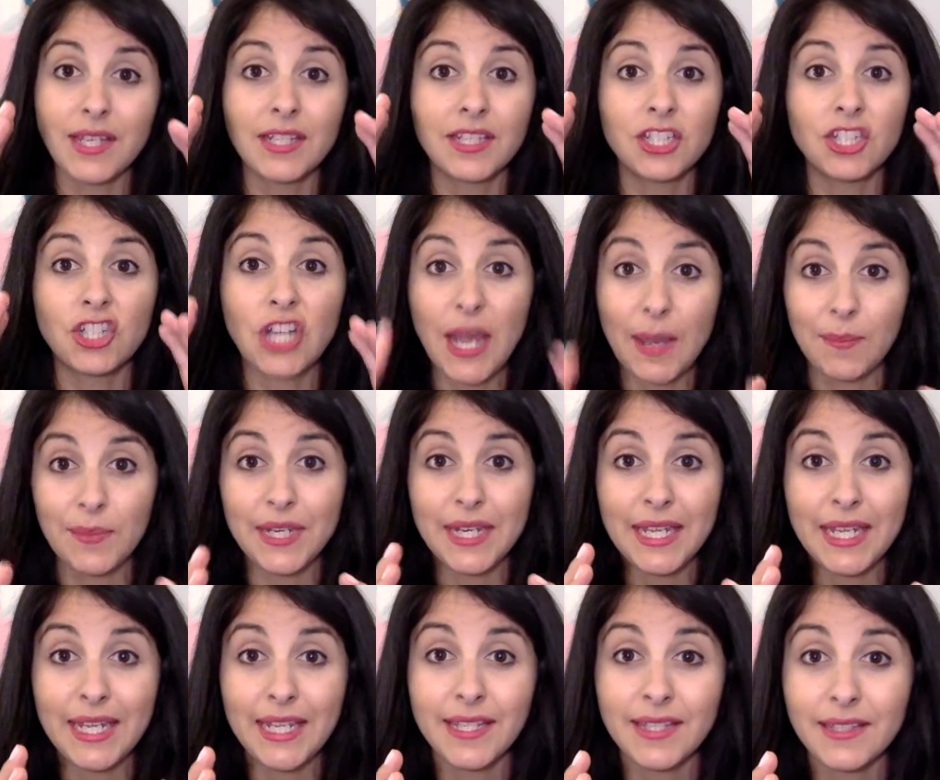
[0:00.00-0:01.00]
in
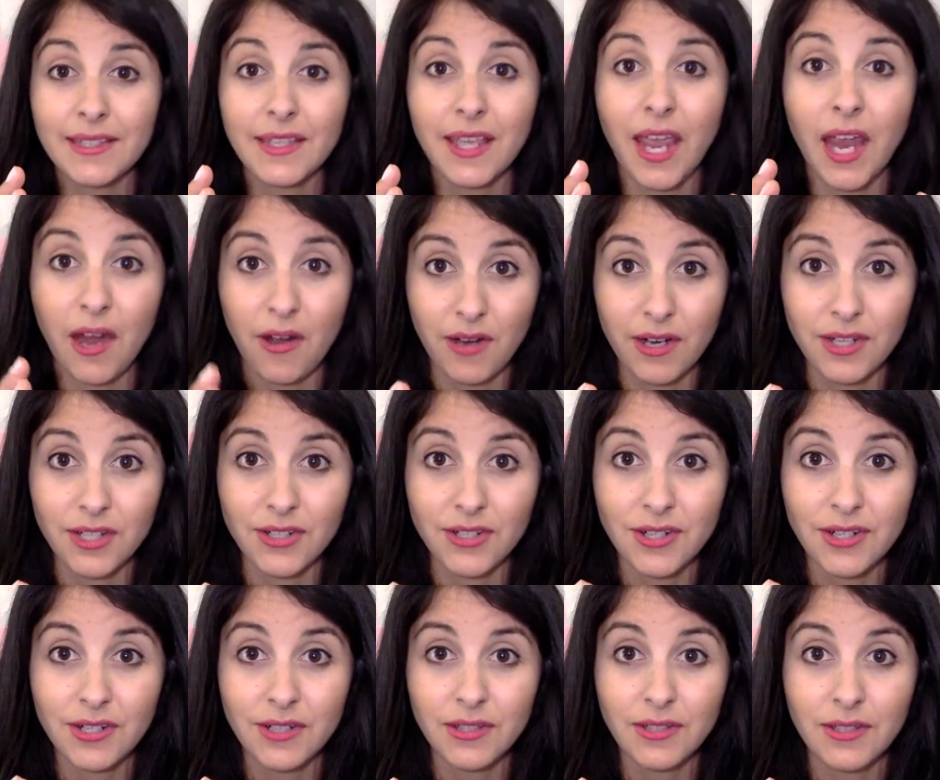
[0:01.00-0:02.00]
Japanese
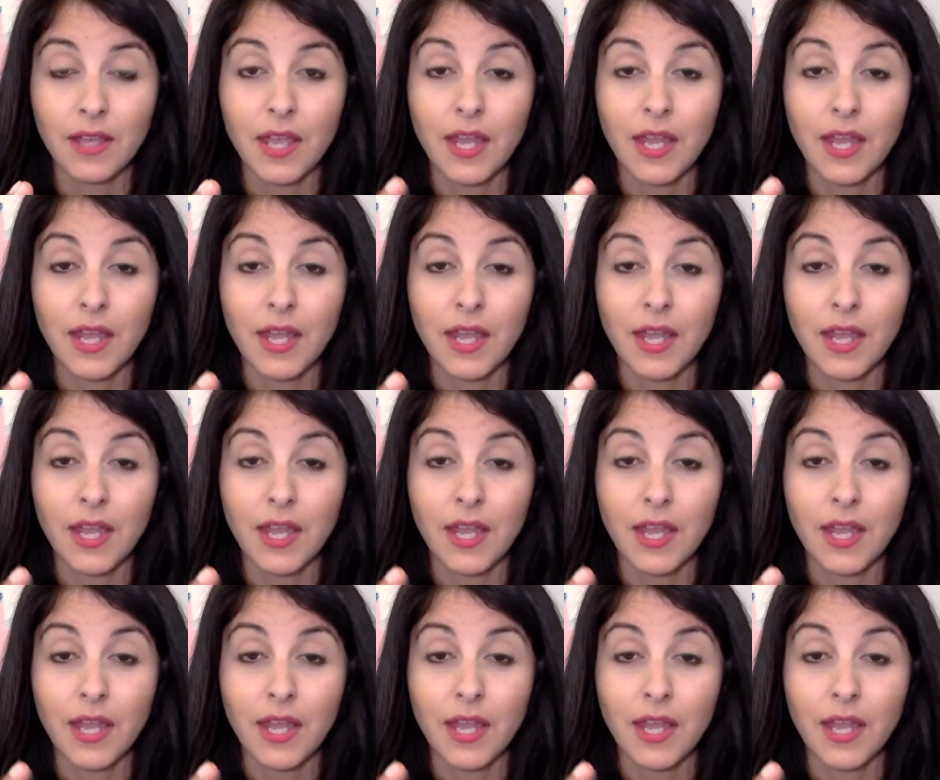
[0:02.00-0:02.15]
characters